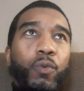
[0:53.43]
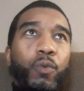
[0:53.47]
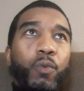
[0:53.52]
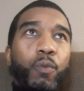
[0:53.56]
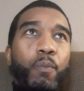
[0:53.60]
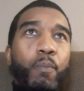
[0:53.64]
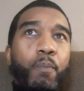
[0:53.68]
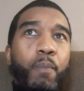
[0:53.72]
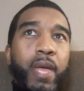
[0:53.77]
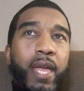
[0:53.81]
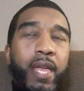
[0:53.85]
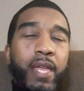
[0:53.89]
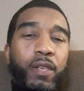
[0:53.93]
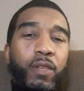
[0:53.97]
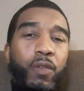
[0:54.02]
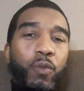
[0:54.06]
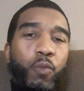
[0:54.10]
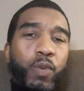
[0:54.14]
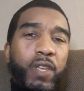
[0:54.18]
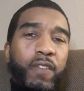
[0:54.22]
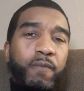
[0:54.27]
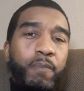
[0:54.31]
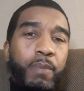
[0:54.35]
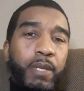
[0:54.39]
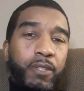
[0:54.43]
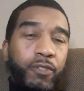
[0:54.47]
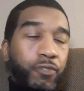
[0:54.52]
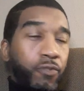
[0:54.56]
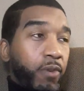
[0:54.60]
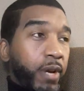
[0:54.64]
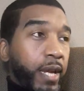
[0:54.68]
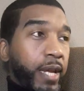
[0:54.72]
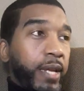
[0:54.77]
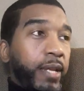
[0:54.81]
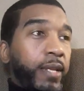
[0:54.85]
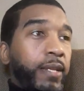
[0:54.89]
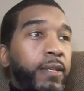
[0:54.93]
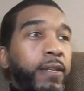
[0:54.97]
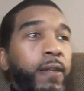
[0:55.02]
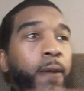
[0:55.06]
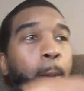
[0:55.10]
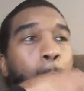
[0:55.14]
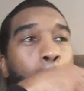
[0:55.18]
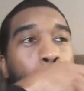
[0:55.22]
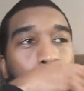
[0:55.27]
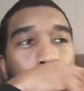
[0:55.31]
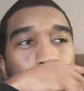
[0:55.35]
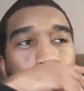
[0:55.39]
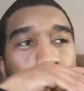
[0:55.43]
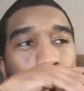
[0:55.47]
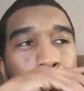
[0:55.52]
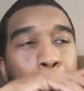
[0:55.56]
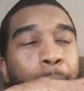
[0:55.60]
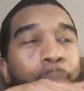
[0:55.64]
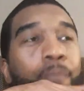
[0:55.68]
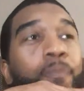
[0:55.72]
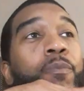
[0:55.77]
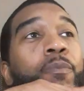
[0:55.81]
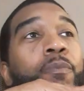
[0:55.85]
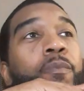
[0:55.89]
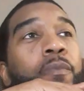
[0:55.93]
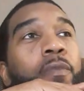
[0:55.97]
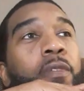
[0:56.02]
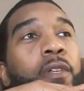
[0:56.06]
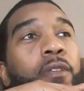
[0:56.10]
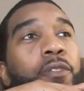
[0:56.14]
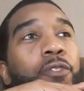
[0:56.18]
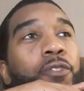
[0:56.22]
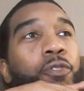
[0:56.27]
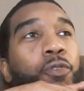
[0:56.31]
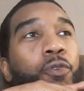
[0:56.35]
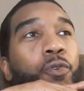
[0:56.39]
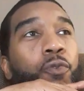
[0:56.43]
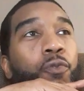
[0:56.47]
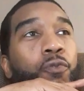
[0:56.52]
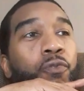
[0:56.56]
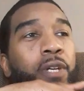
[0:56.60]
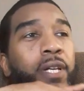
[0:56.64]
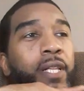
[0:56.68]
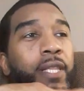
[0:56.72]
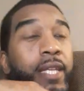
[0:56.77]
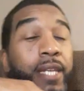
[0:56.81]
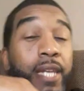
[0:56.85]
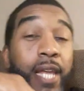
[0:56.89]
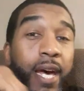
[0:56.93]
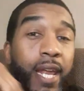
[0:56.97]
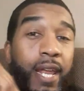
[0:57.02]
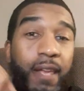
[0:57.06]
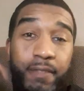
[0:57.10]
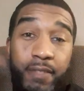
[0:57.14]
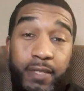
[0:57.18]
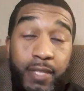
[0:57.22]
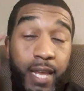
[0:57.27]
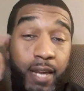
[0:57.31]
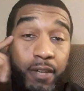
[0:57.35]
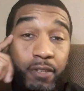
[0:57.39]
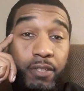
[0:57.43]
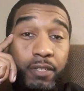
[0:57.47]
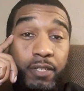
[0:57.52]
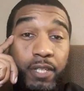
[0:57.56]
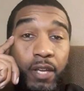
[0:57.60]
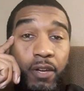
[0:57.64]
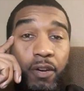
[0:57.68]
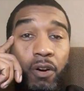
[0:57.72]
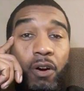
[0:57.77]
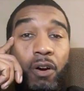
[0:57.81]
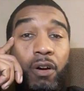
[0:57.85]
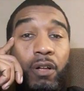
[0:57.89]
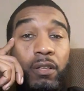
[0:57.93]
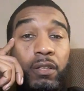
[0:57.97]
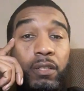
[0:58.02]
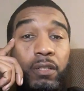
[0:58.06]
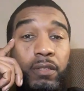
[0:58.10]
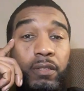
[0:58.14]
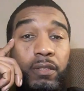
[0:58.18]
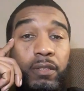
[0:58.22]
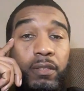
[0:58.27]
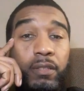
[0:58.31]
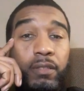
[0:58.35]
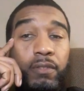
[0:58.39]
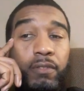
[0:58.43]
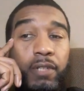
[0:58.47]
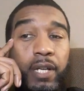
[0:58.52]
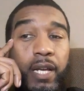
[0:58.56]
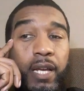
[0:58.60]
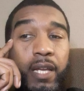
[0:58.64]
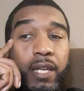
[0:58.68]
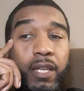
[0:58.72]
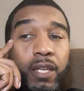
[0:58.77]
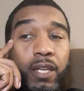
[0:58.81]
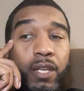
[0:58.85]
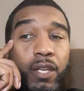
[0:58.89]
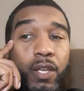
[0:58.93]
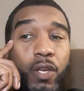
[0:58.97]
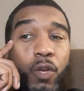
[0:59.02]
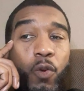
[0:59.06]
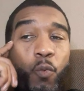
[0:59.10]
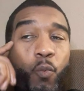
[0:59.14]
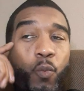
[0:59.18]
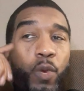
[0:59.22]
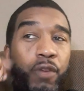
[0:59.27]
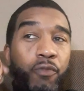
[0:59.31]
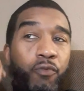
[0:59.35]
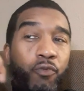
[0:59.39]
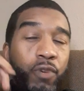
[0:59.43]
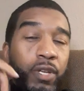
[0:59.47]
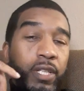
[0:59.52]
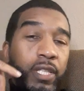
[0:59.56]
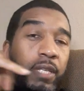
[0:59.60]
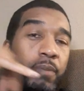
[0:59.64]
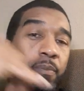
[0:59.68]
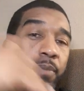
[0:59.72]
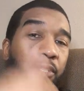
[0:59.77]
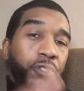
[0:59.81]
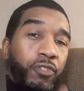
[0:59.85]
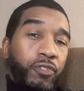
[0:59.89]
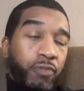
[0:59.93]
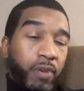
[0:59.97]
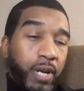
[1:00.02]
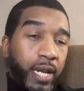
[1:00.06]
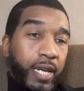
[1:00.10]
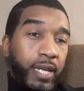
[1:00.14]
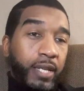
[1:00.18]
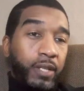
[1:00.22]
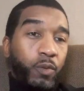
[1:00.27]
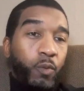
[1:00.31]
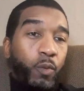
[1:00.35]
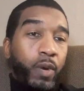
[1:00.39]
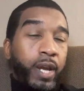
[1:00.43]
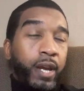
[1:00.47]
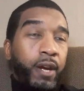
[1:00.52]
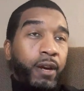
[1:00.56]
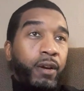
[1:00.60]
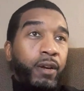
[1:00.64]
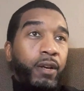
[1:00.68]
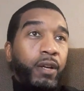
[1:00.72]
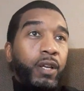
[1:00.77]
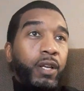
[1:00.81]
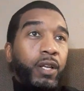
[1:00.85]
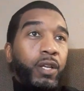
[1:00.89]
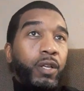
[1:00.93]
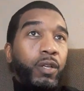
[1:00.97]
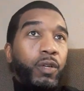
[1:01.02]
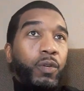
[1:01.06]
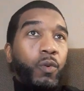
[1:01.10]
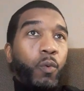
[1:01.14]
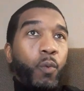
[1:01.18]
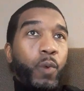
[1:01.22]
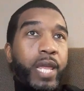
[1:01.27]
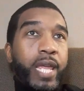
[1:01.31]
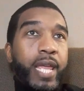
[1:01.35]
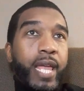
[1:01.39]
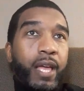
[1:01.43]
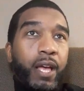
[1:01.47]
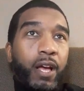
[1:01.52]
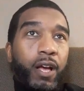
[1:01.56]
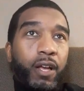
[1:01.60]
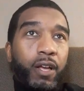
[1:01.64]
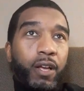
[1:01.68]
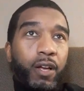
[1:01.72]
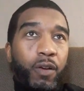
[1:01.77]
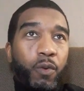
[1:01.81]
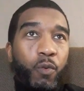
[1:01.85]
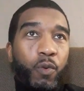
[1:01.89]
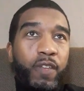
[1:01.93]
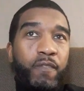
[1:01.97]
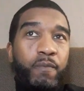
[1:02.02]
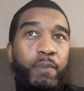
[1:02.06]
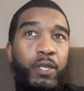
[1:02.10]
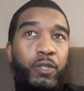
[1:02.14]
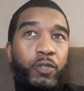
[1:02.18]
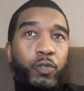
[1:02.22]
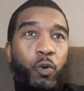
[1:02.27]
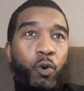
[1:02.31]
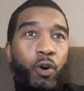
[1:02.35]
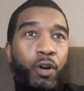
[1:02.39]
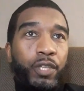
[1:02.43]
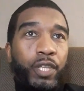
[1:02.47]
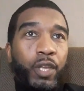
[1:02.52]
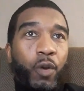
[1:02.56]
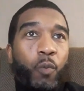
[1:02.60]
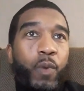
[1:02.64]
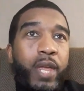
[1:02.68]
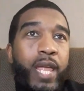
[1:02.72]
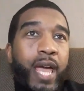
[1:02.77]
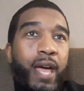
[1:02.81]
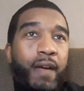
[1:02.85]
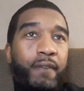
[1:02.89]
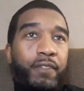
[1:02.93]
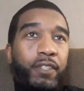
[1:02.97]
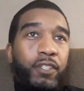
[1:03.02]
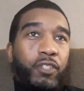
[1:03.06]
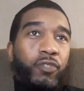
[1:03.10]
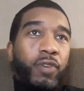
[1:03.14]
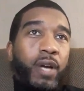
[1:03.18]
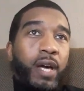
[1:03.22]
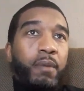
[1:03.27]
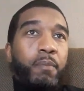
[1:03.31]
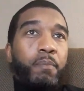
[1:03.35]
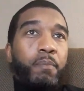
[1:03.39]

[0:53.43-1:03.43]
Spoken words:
men, we've been trained to really not have standards at all, right? We've really been trained where we we've been taught that we have to try to